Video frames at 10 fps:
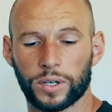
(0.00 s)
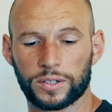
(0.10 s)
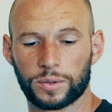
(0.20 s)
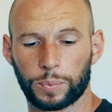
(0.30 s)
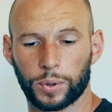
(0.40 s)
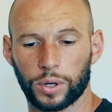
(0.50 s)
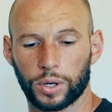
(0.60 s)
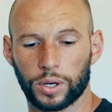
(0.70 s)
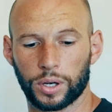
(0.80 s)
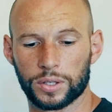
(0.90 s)
watts
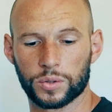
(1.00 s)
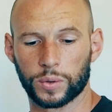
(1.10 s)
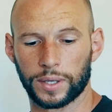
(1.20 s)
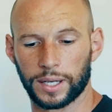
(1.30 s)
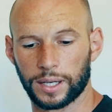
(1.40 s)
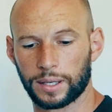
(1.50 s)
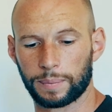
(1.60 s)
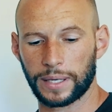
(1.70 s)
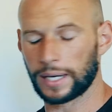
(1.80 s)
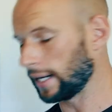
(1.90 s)
per square
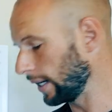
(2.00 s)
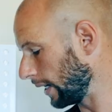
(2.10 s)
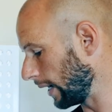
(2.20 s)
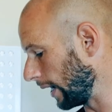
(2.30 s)
meter,